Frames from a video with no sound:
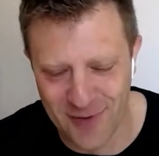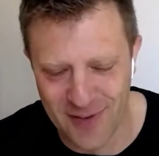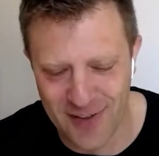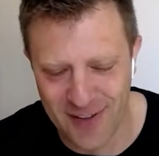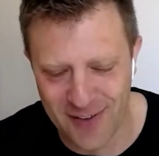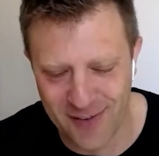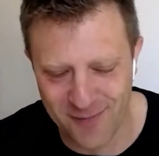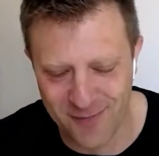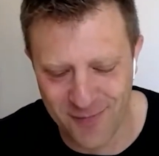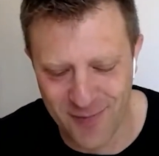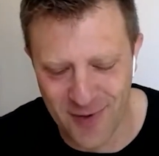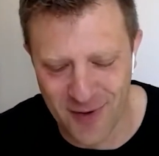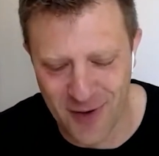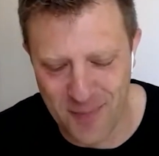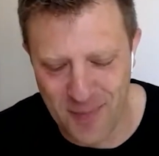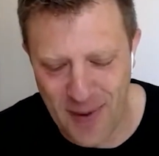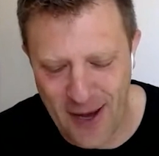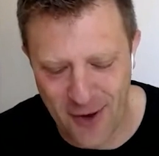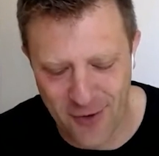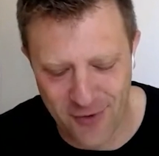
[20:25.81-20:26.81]
very,
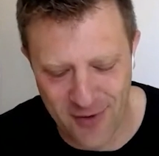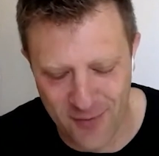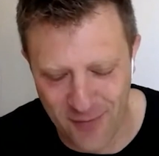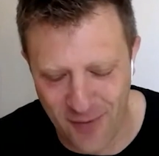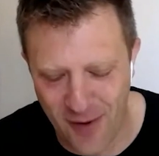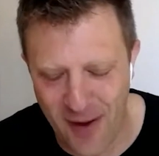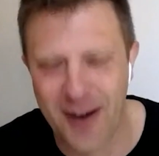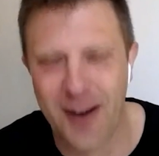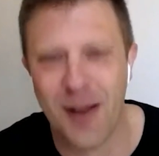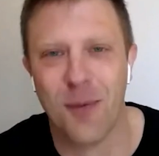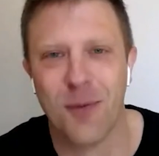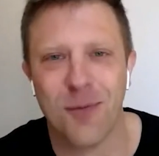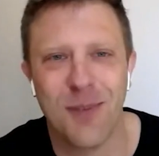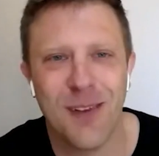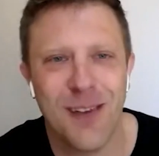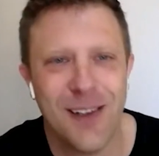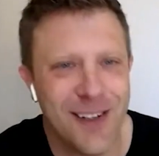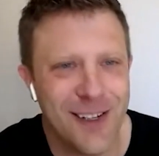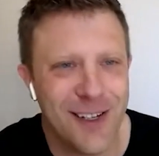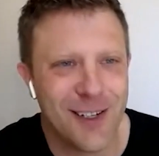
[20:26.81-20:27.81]
very passionate, fired
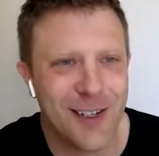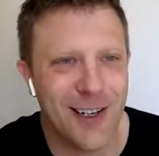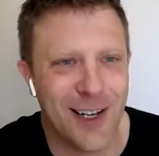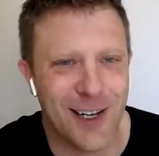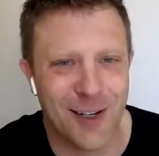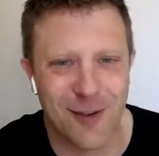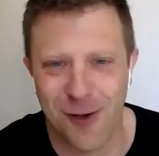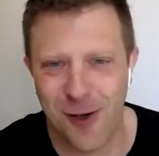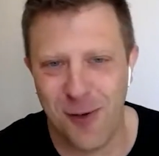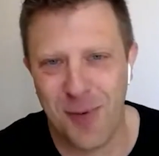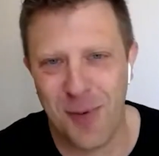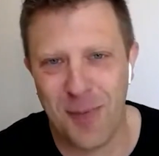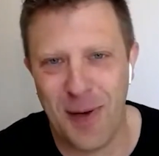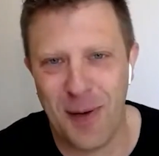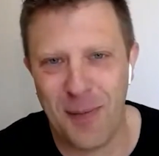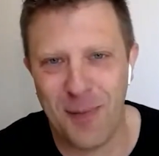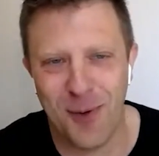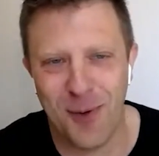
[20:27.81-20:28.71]
up group of